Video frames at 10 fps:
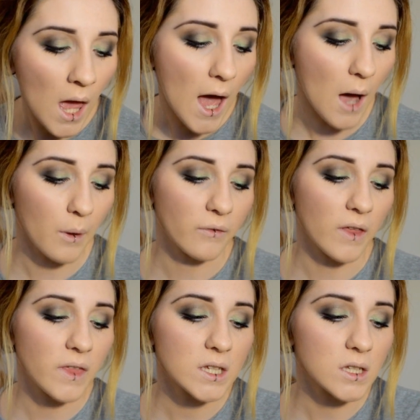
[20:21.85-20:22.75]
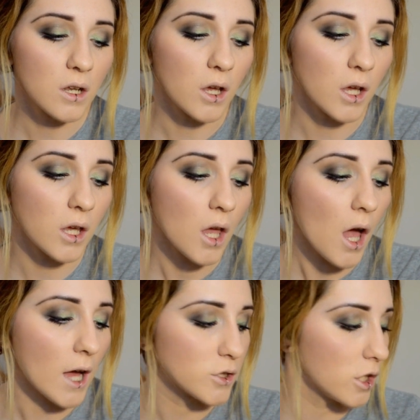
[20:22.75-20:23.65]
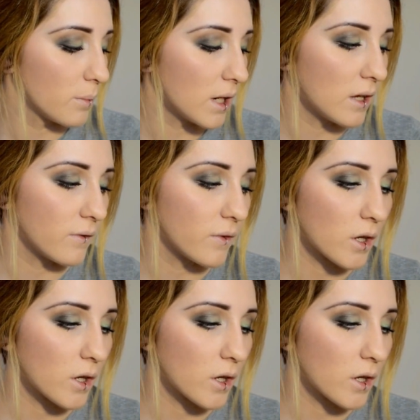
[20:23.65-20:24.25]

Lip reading: However, this look, I do believe,